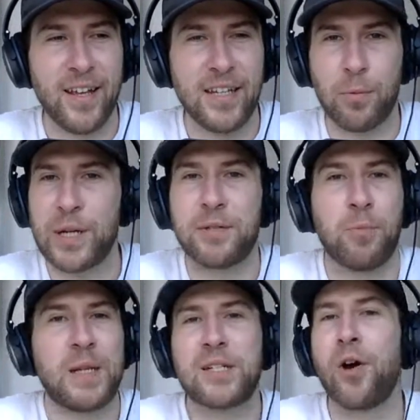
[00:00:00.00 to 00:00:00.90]
yeah, we
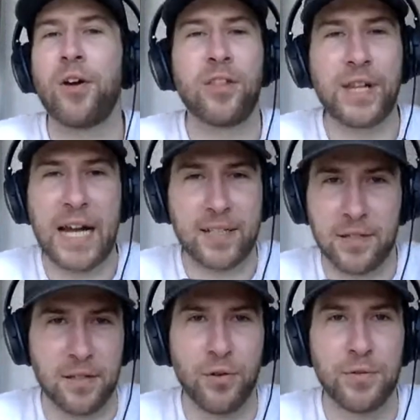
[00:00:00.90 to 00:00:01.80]
we turned
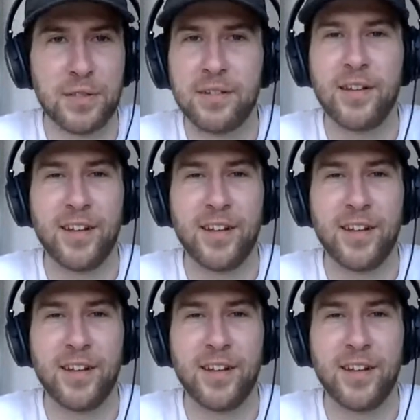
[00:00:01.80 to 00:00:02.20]
Thanasis loose.